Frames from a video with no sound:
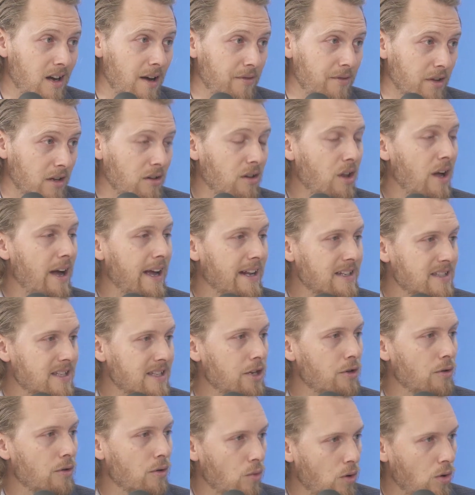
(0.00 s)
of the clients that
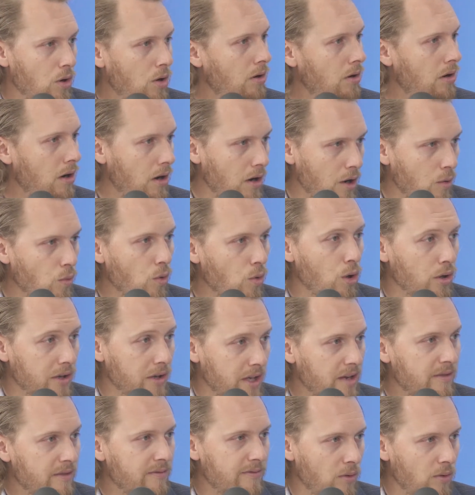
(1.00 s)
you enroll are
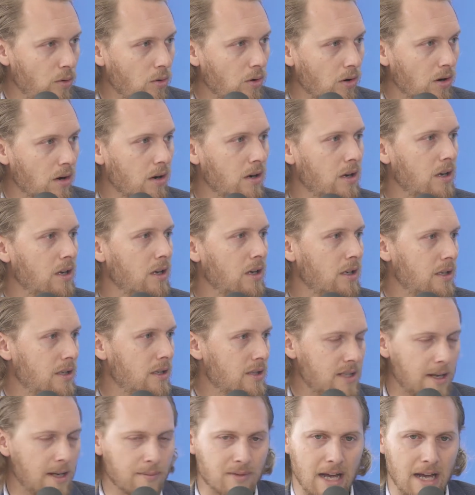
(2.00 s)
enrolling for
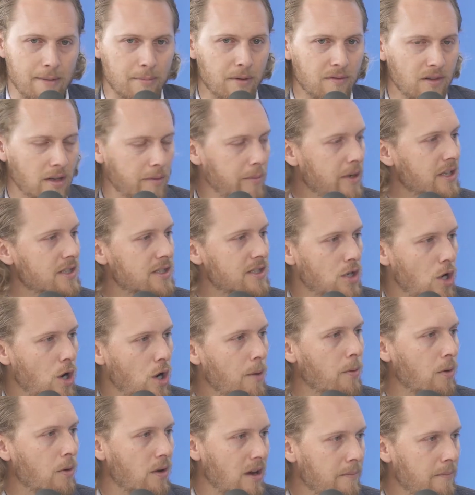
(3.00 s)
some type of limited
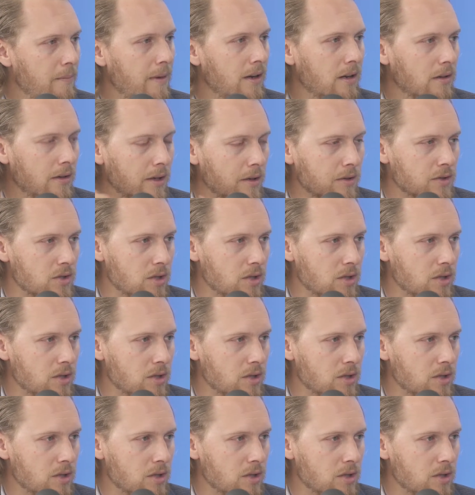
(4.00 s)
scope or unbundled legal